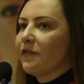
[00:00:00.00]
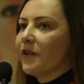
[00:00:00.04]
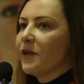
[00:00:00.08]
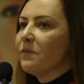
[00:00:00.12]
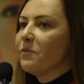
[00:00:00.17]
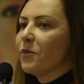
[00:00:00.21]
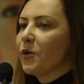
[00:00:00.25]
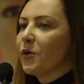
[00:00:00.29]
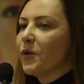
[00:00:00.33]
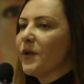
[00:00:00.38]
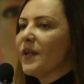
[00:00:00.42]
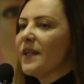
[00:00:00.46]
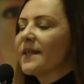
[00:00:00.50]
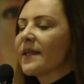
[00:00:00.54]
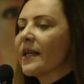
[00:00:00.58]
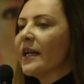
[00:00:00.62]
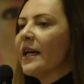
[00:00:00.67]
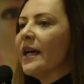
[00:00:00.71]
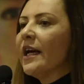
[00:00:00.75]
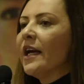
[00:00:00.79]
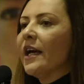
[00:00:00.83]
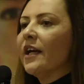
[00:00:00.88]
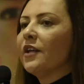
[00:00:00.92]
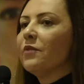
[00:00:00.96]
employees
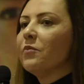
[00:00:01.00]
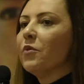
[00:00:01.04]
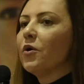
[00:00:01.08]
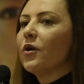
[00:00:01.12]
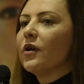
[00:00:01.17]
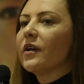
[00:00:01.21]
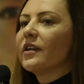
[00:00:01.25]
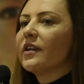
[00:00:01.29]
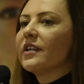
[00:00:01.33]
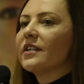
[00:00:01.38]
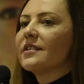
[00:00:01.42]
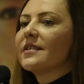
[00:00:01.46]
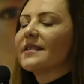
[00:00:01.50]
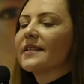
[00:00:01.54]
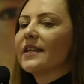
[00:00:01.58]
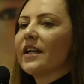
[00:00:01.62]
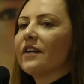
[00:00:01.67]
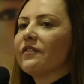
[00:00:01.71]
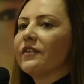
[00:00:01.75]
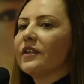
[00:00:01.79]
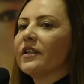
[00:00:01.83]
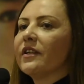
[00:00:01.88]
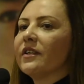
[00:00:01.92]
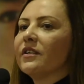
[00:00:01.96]
and more than
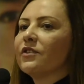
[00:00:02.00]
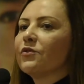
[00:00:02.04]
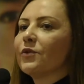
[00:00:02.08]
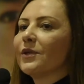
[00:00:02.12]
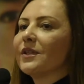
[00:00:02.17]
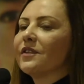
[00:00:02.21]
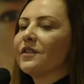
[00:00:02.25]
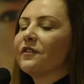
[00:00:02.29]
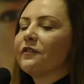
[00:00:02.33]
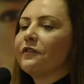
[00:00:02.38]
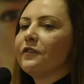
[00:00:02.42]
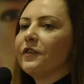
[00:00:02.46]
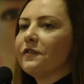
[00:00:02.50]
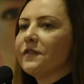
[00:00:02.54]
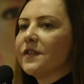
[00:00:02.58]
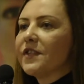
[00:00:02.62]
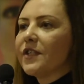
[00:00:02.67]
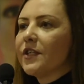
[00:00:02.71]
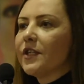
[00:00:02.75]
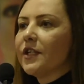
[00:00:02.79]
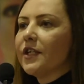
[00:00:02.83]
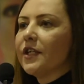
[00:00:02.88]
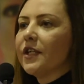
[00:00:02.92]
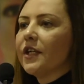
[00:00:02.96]

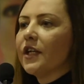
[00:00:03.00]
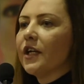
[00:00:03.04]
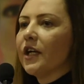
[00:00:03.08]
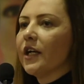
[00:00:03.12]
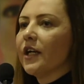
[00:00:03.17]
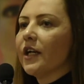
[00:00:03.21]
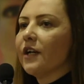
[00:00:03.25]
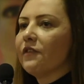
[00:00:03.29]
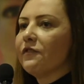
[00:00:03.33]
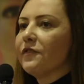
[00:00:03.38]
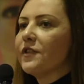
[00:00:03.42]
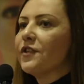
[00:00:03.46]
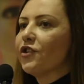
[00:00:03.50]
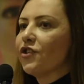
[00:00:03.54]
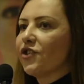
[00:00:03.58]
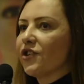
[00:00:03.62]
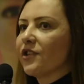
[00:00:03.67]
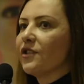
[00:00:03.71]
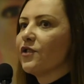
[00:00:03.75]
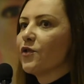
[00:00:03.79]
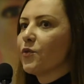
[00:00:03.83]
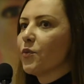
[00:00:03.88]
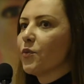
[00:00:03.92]
750 physicians